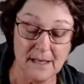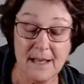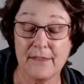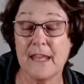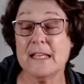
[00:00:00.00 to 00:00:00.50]

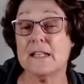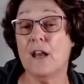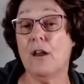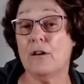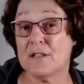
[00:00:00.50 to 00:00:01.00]
There's
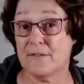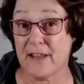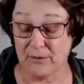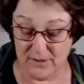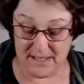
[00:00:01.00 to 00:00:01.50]
lots of
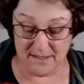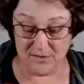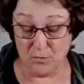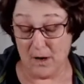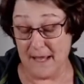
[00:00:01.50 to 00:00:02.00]
other
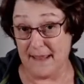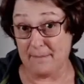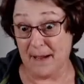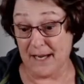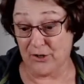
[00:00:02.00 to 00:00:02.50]
reasons why they
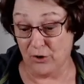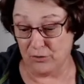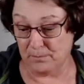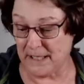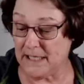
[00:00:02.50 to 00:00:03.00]
might
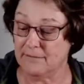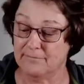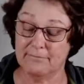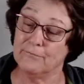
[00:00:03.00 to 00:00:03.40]
not be.